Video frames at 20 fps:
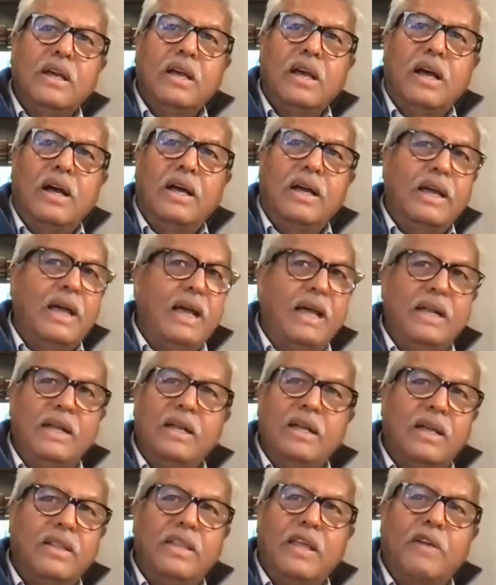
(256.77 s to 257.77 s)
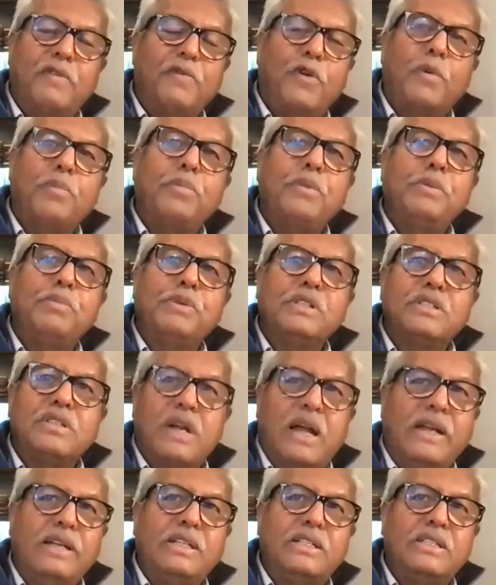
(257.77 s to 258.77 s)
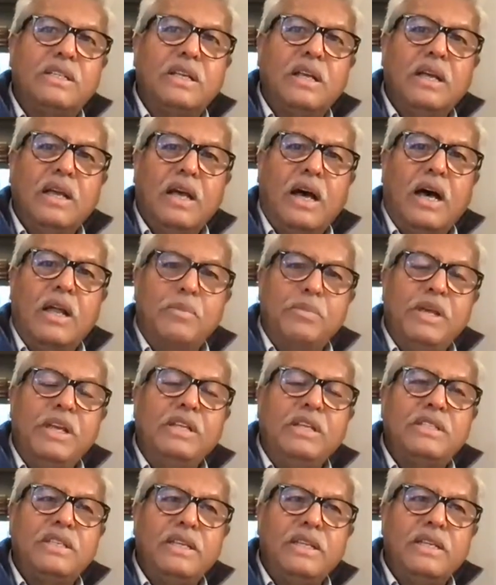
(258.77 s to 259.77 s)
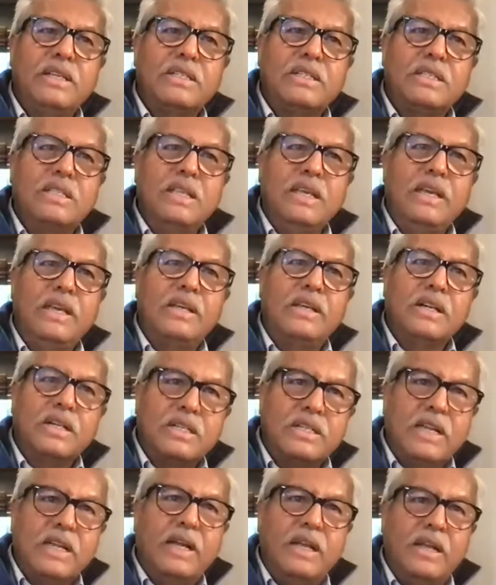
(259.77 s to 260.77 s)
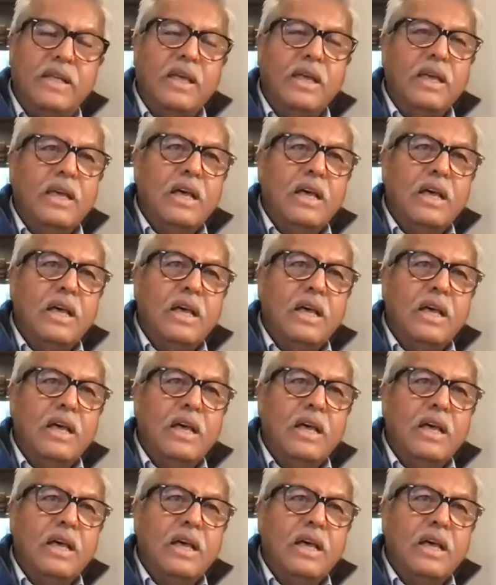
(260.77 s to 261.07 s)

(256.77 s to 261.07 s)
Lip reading: Therefore, people's rights are being seriously curtailed